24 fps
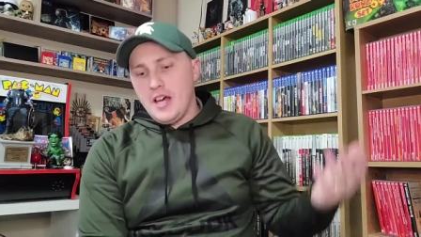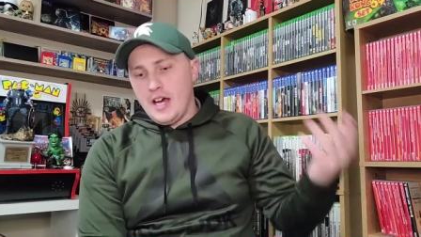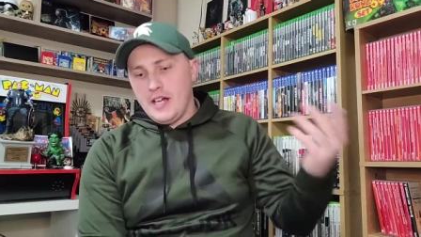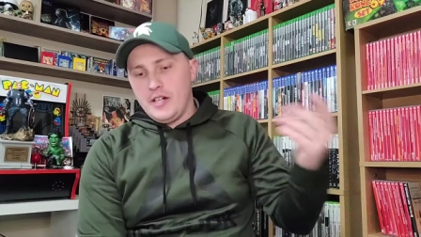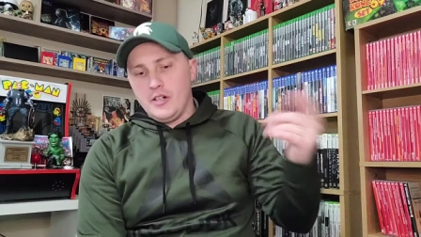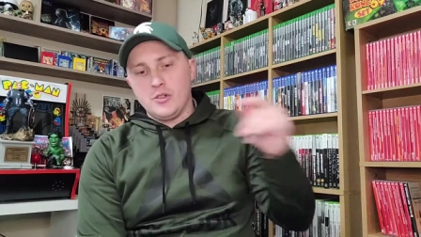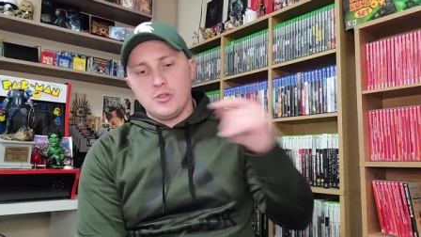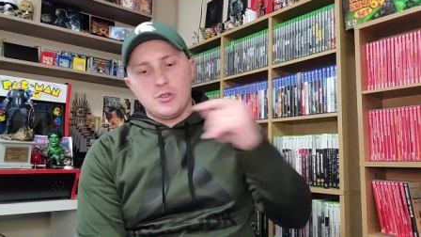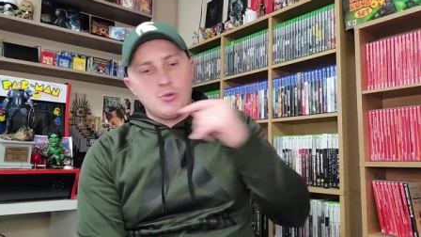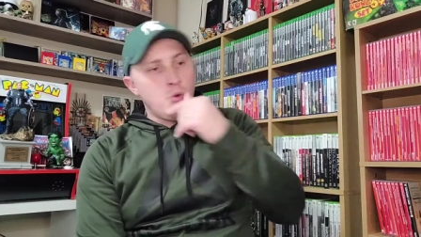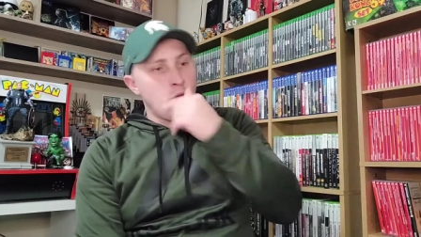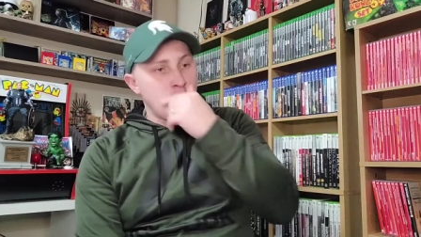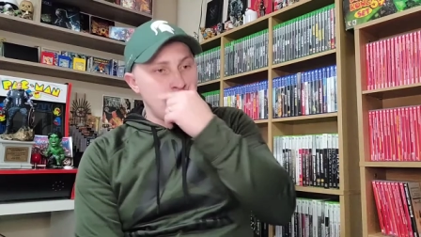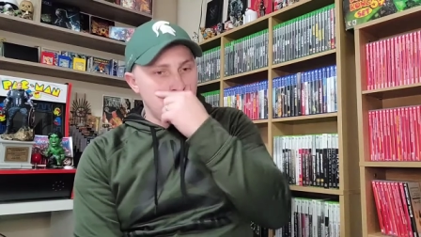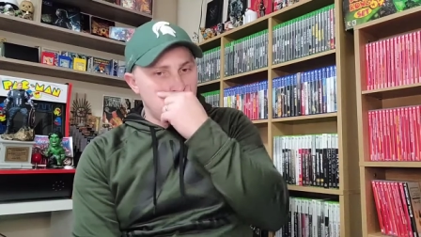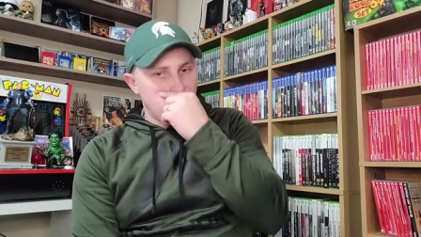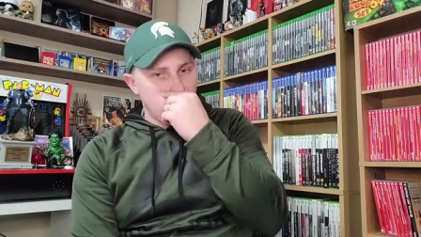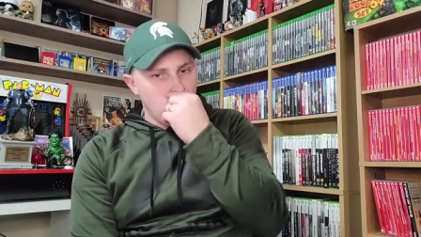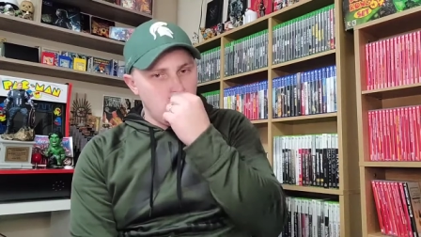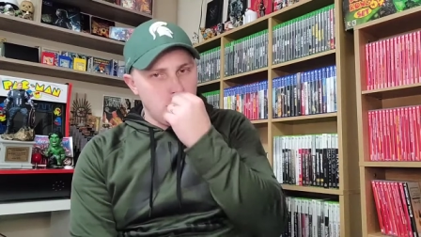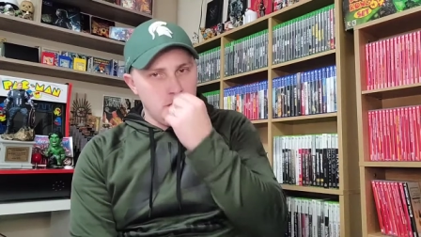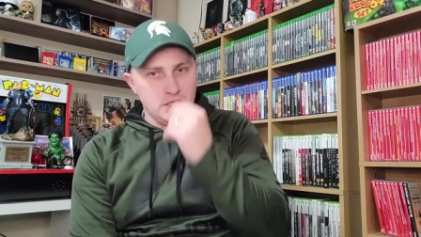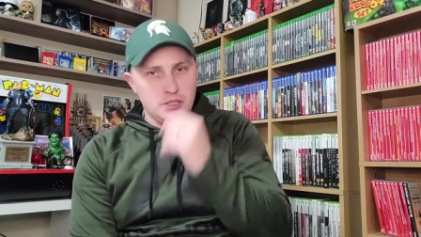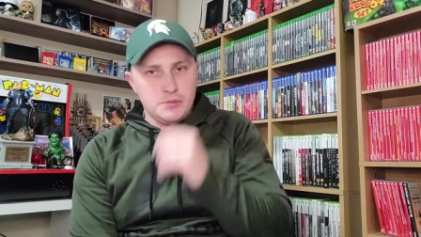I know
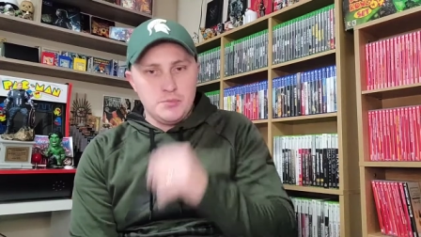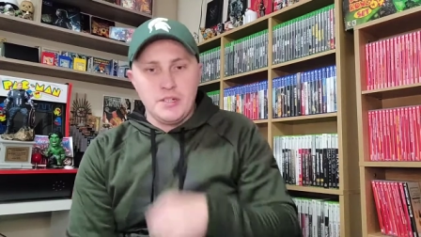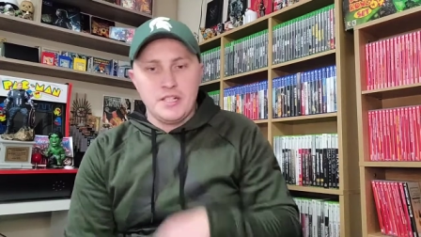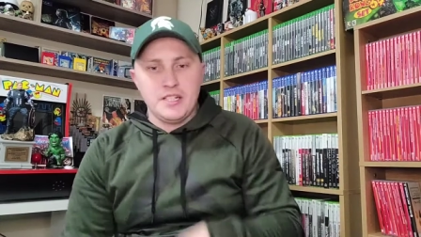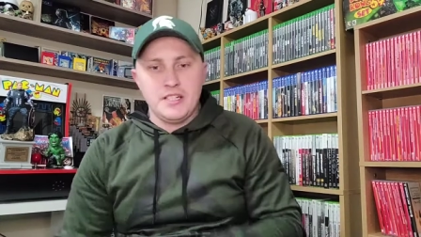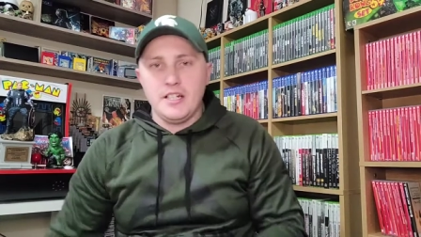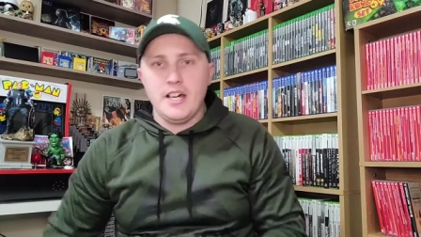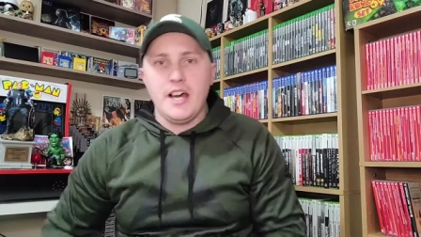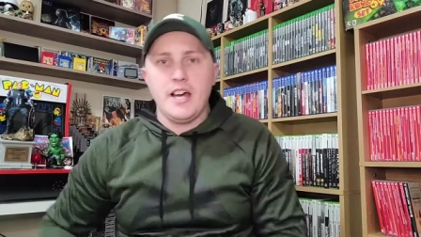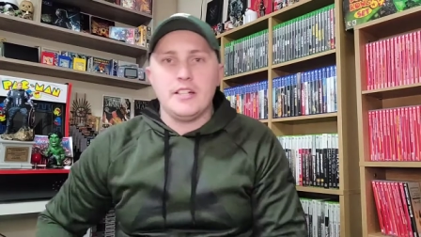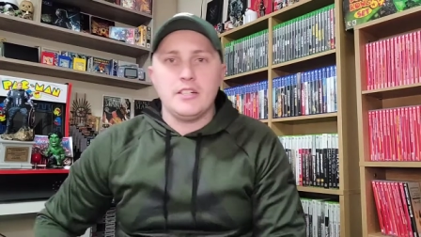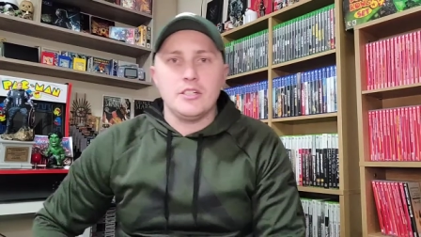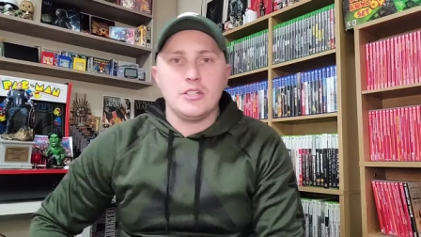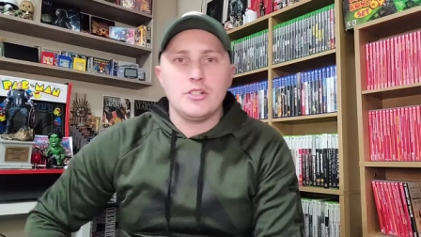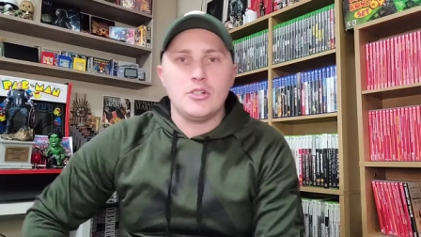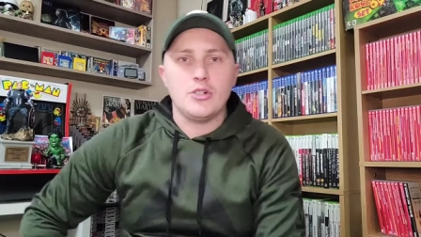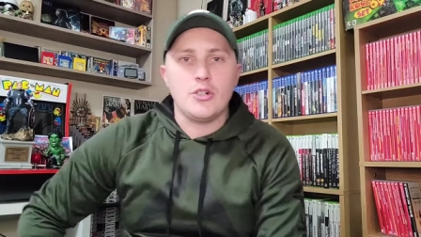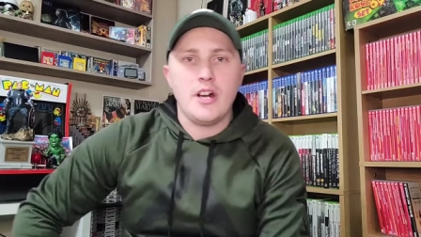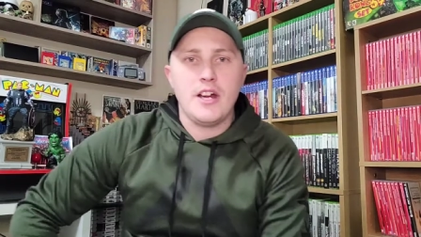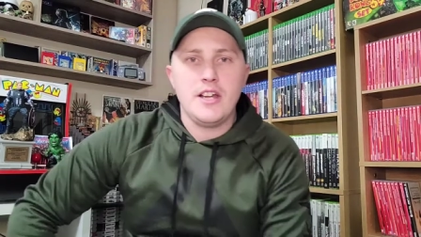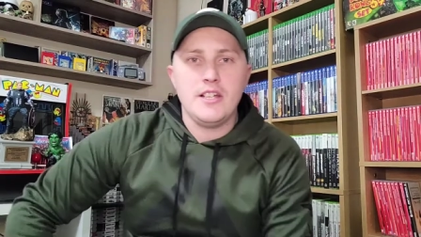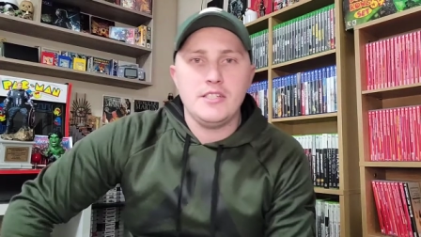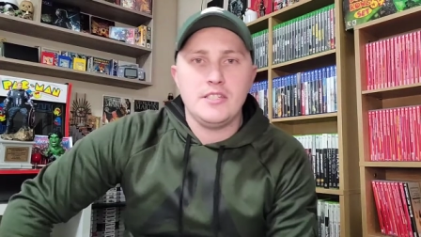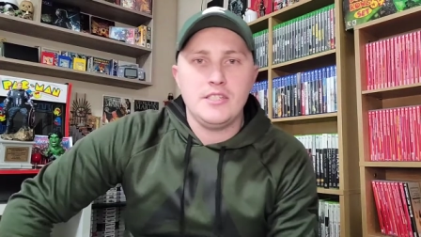2020 has been kind of
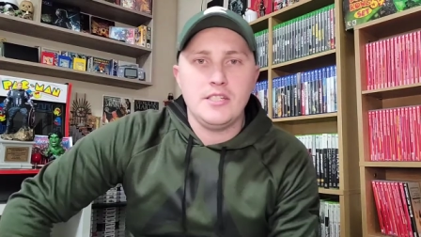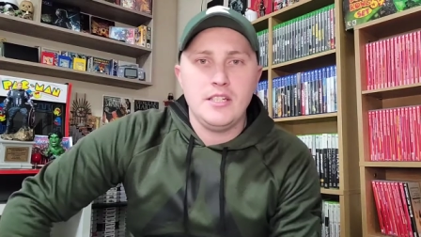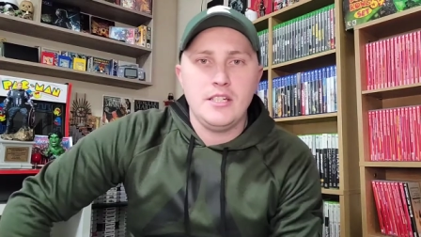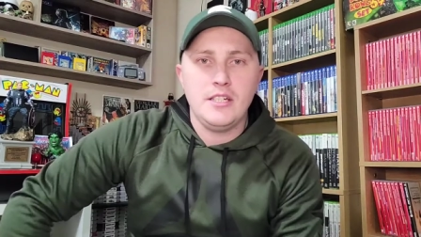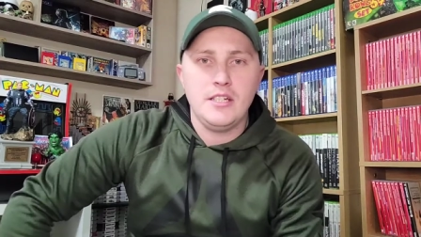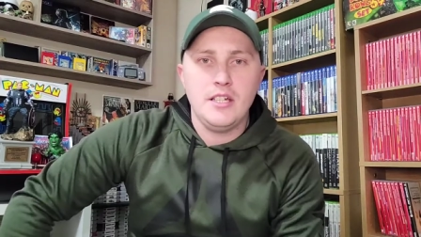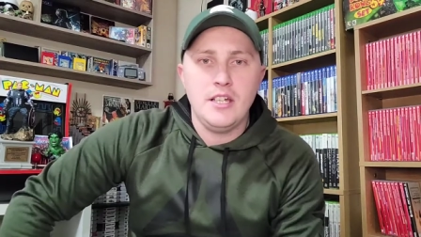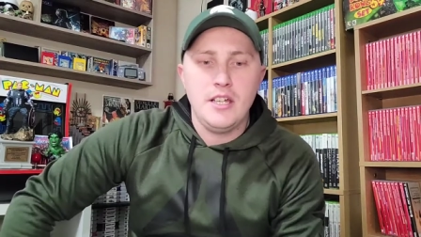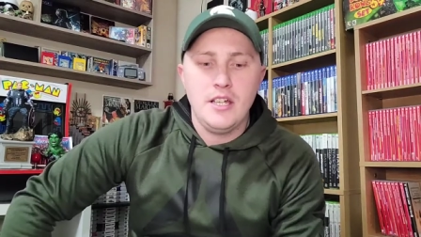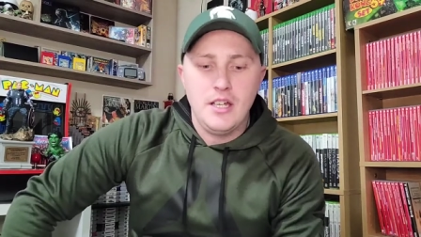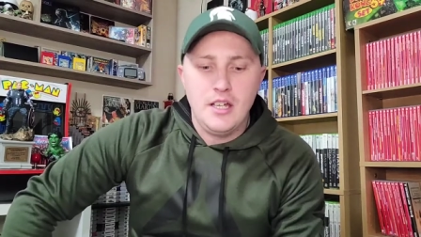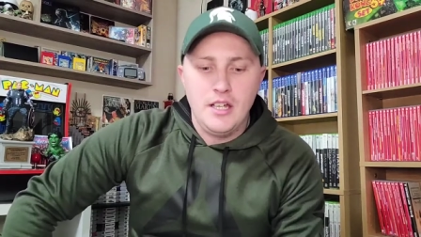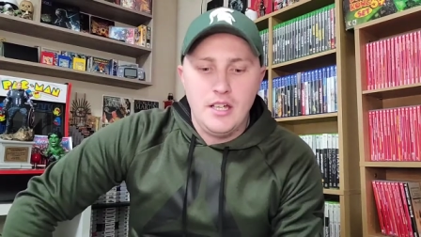crazy.